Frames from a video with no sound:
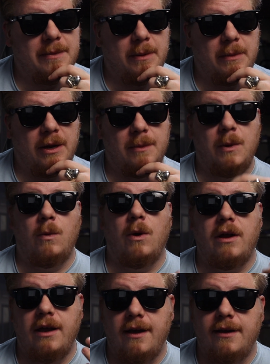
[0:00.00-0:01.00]
I'm going to be
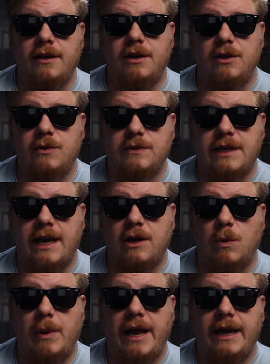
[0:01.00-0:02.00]
working on a new
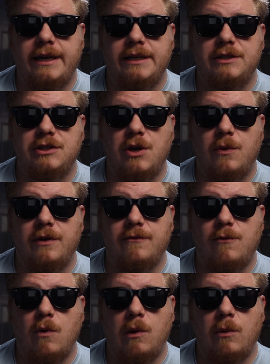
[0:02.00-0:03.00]
title package going
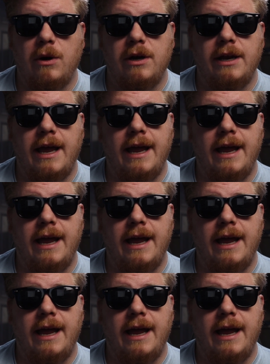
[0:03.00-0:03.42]
forward,